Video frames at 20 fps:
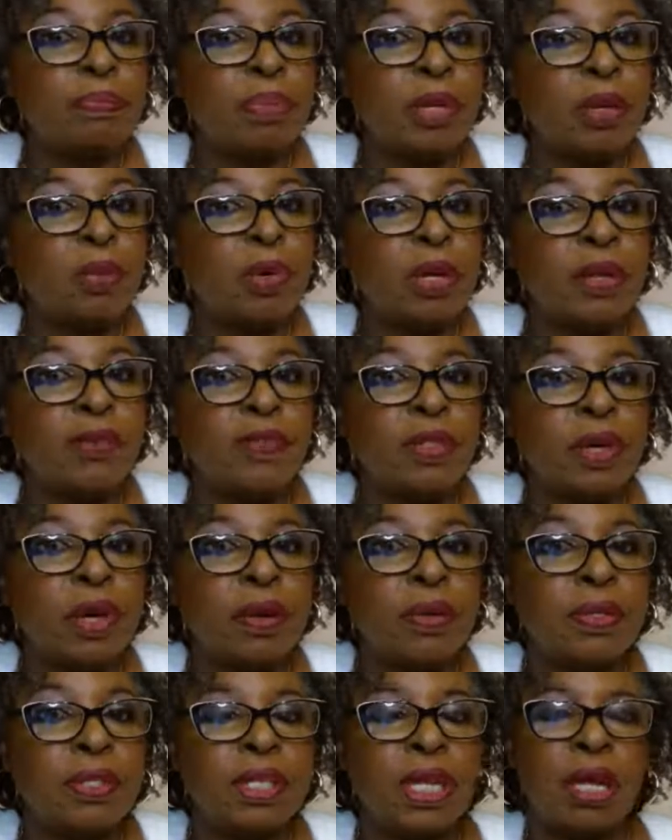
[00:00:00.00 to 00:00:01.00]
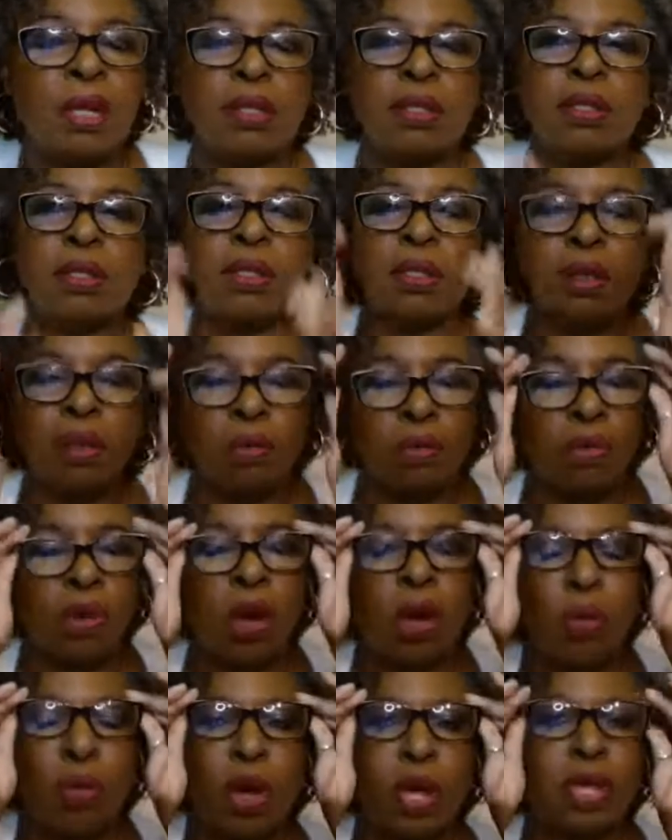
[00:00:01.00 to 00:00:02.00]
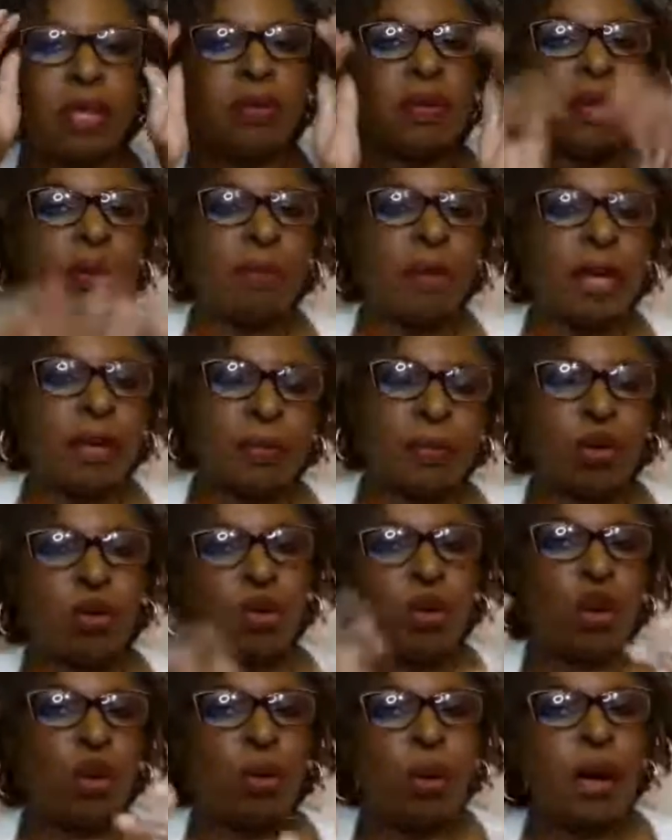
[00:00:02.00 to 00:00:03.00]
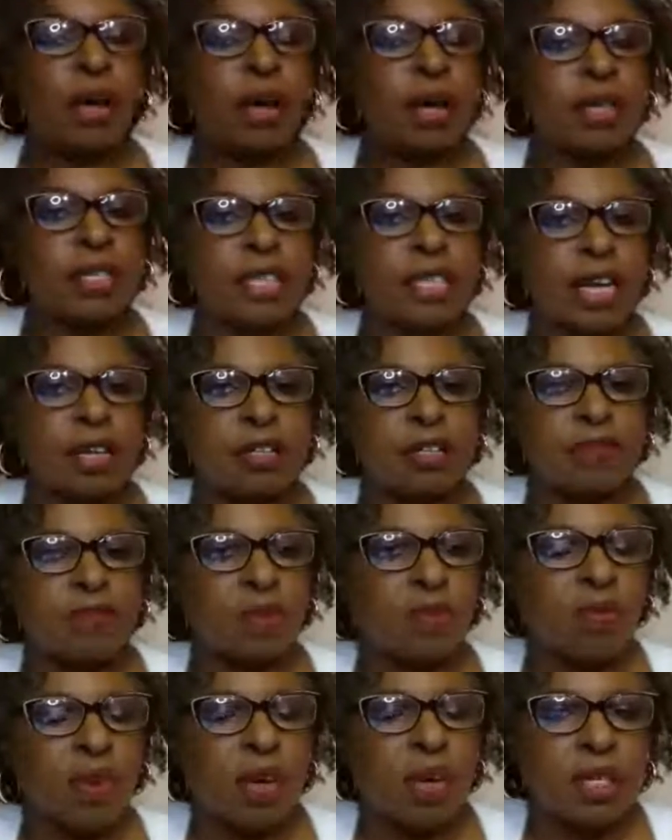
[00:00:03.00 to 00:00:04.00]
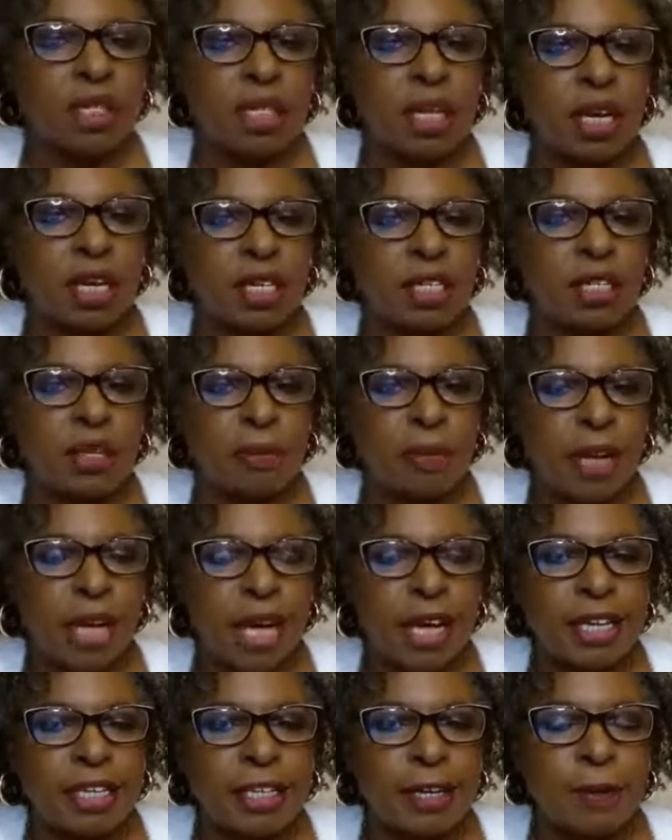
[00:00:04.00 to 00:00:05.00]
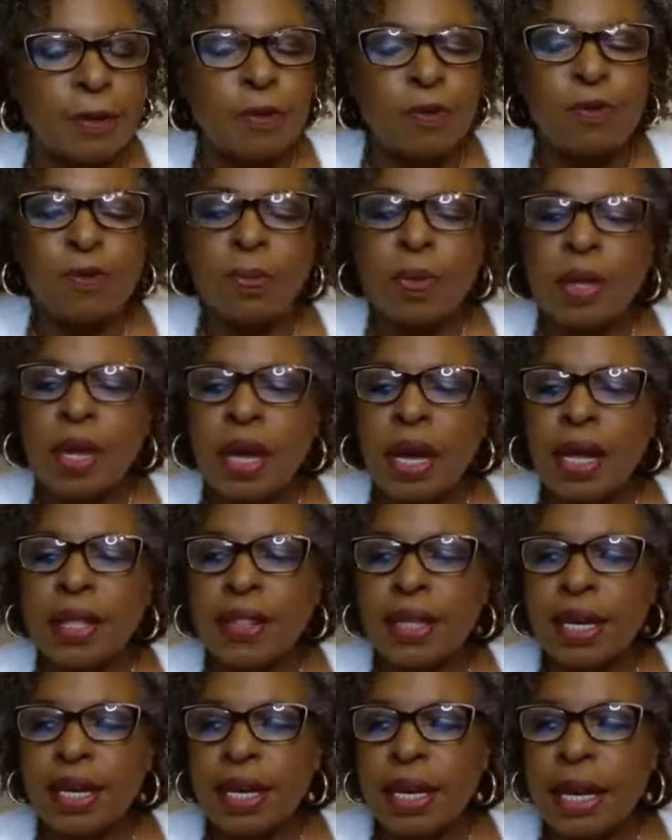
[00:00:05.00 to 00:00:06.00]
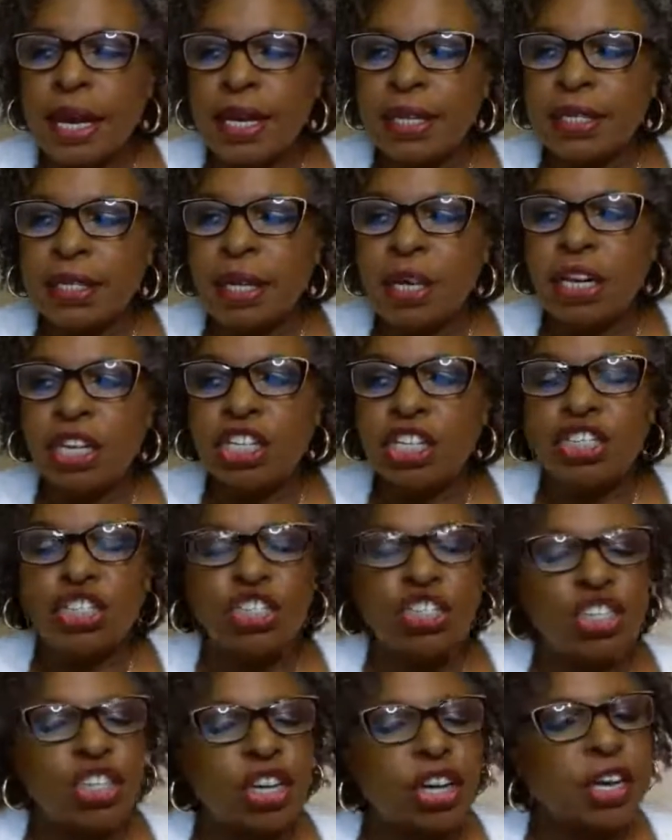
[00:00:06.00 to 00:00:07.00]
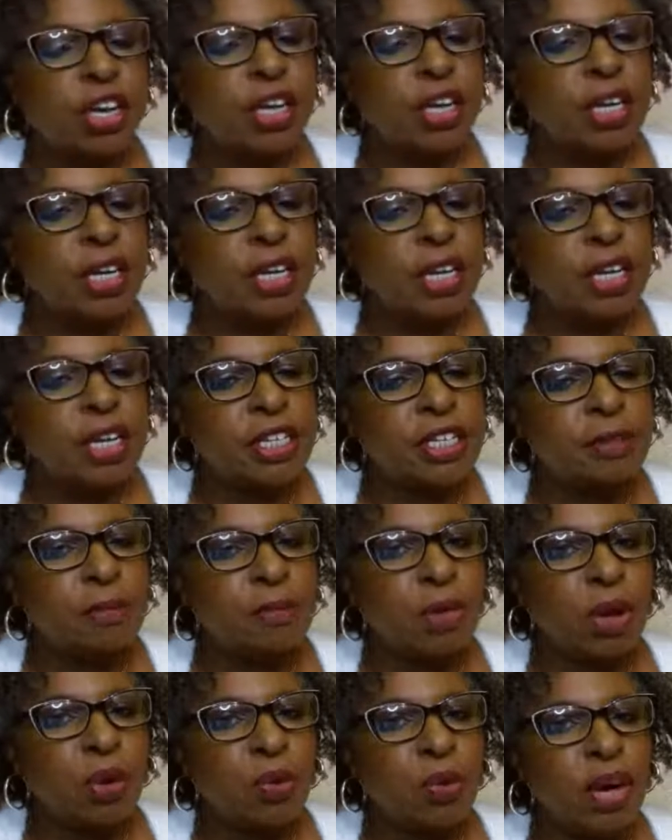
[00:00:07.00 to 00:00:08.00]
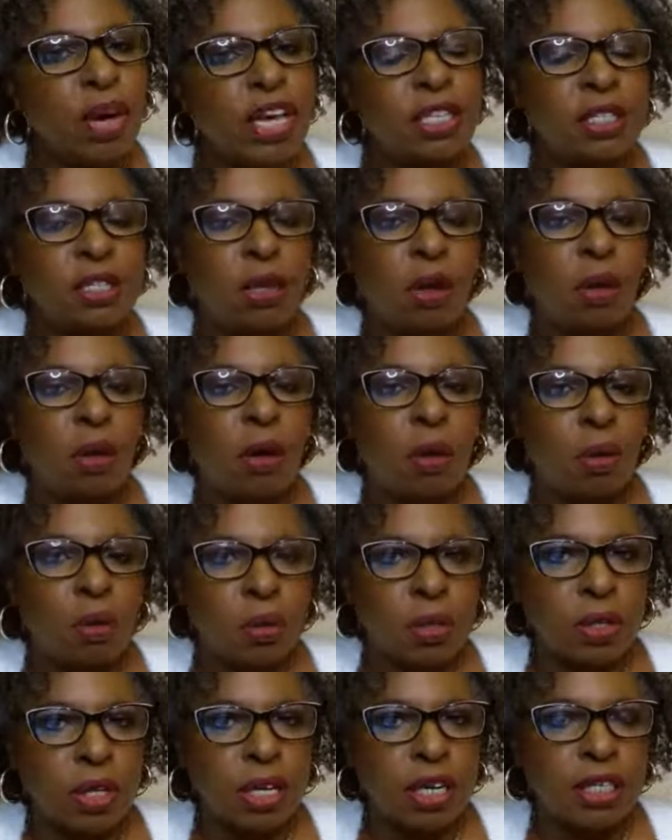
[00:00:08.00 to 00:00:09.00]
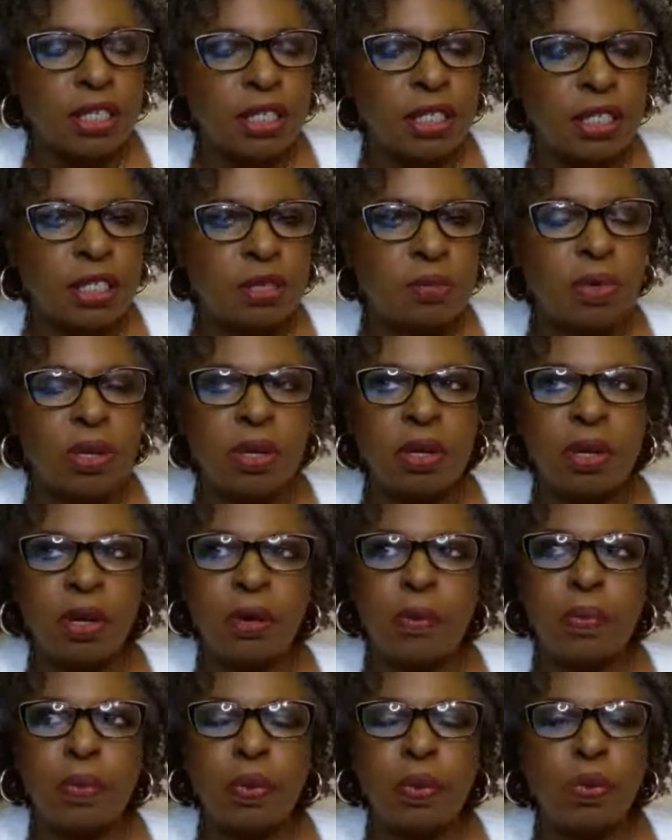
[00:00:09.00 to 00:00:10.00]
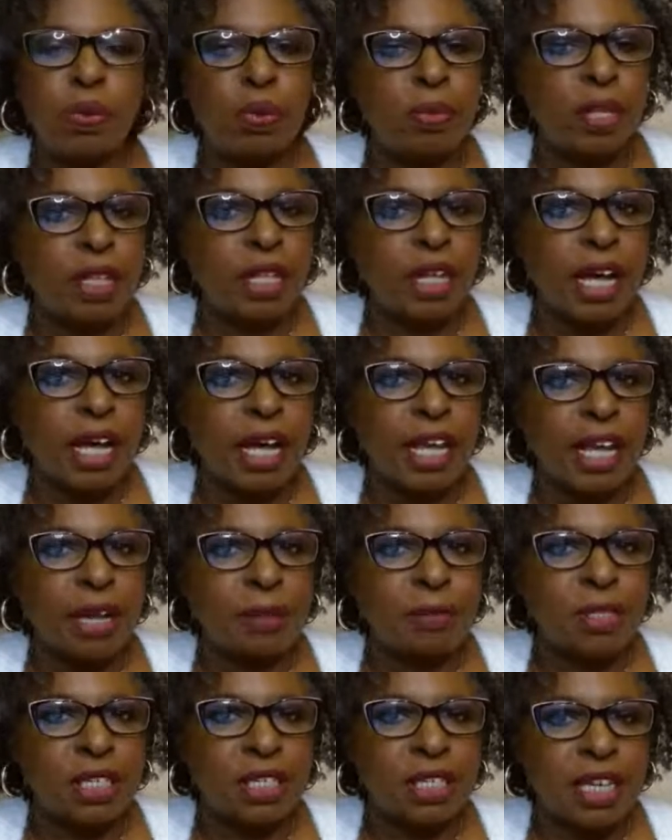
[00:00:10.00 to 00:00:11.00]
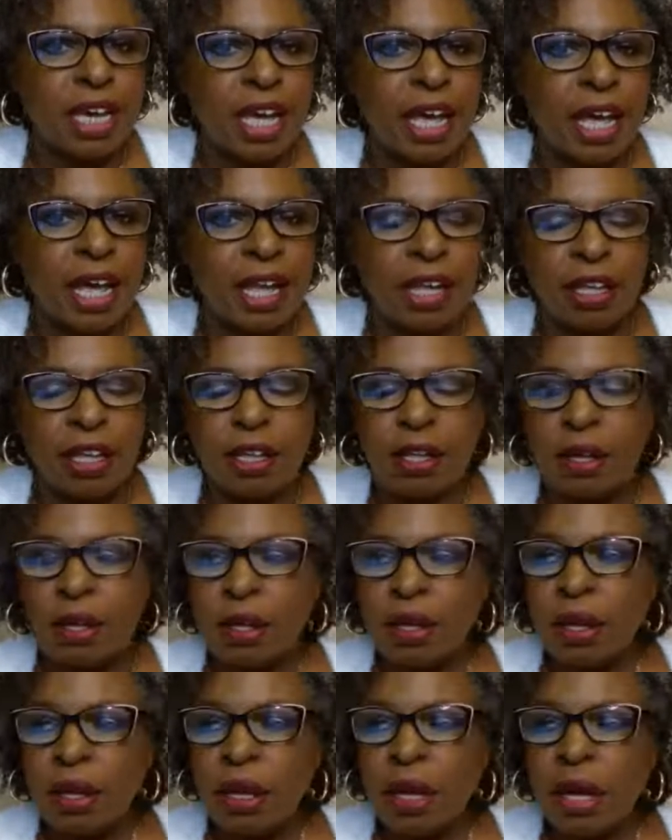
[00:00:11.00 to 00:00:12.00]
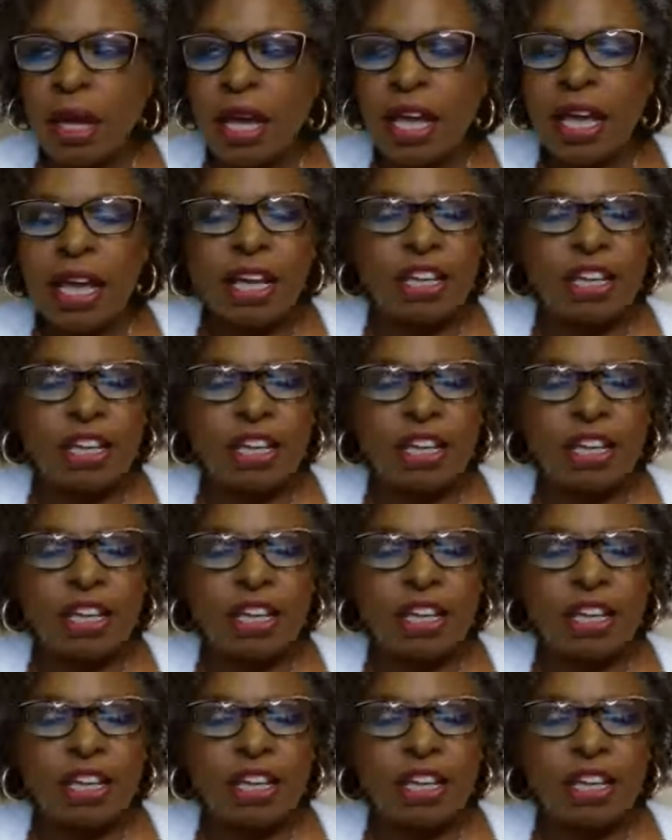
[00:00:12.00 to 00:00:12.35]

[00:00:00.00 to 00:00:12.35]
be one of those that's, well, why are you in a bad mood? Oh, I got out of the wrong side of the bed. And then as I journeyed my way to wholeness to become the woman that I am today, I